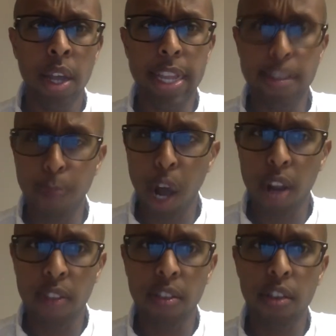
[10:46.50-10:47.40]
These
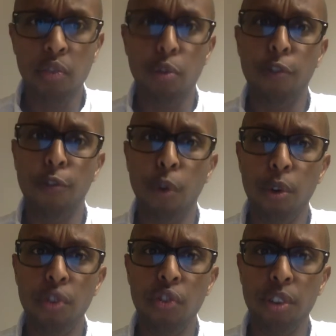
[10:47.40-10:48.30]
policies were
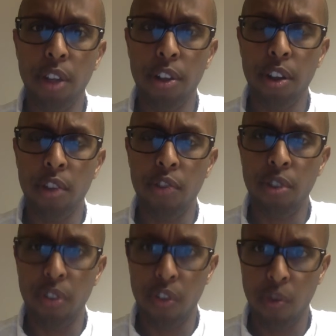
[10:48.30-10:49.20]
forced on other
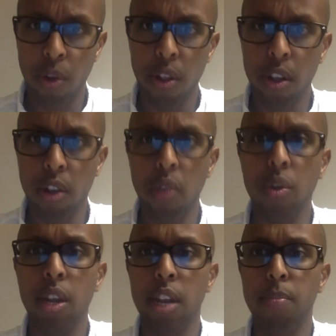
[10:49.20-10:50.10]
countries as well,
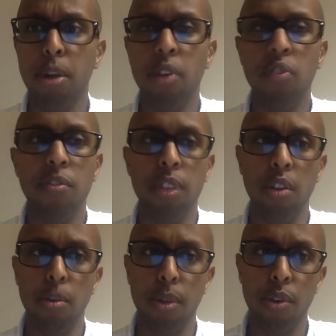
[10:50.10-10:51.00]
including in parts of the
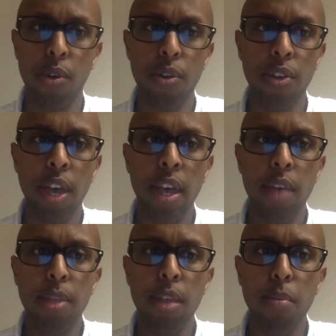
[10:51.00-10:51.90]
global north,
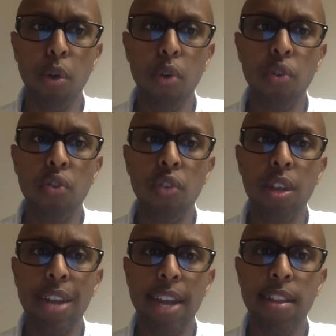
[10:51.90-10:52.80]
but the most
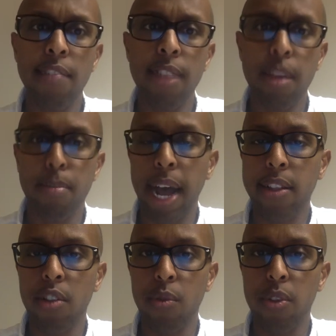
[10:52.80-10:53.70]
negatively
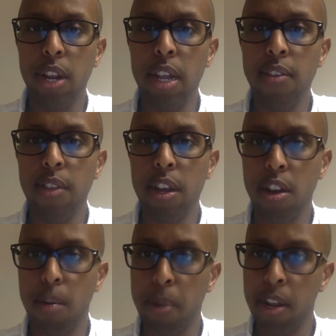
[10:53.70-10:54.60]
impacted were the least
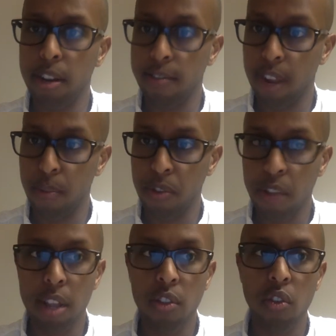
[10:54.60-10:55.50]
economically developed
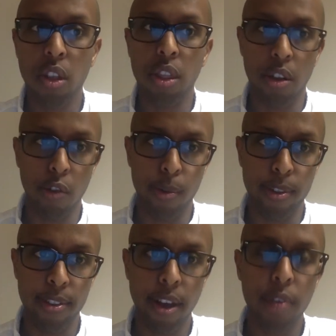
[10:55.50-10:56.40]
states in the
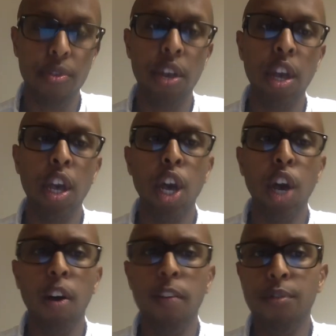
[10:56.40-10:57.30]
global south,
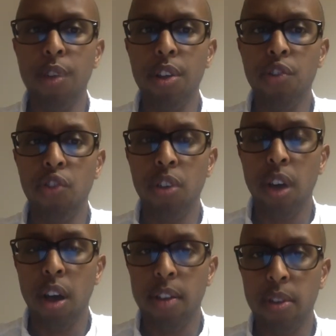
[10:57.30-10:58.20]
of which
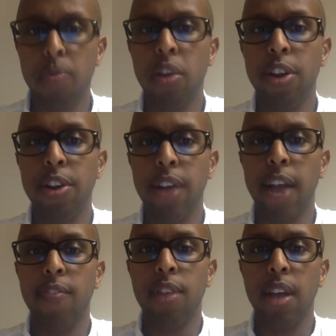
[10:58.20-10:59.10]
sub-Saharan
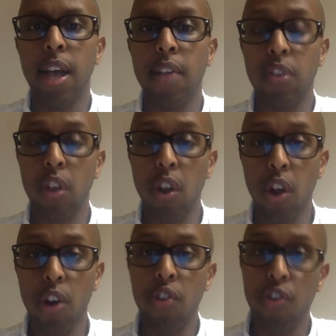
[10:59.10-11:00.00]
Africa has the
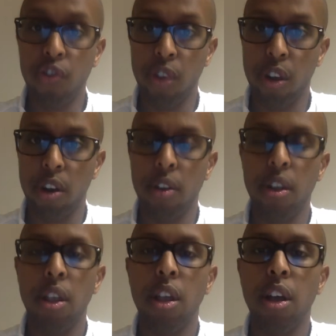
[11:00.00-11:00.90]
largest share
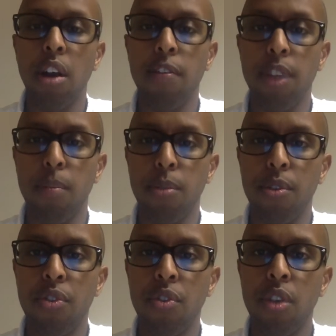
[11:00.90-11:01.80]
of
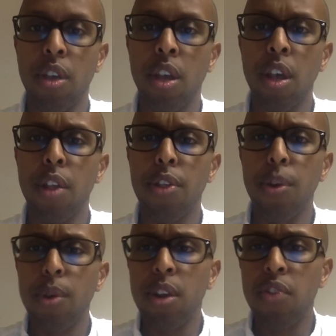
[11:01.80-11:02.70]
numbers.
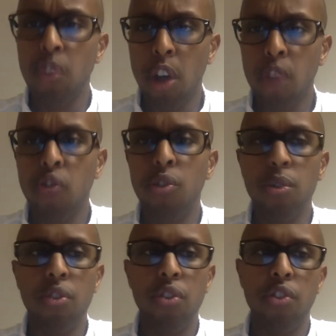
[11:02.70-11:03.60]
Though it is
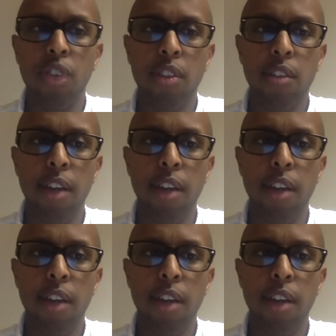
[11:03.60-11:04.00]
logical to suggest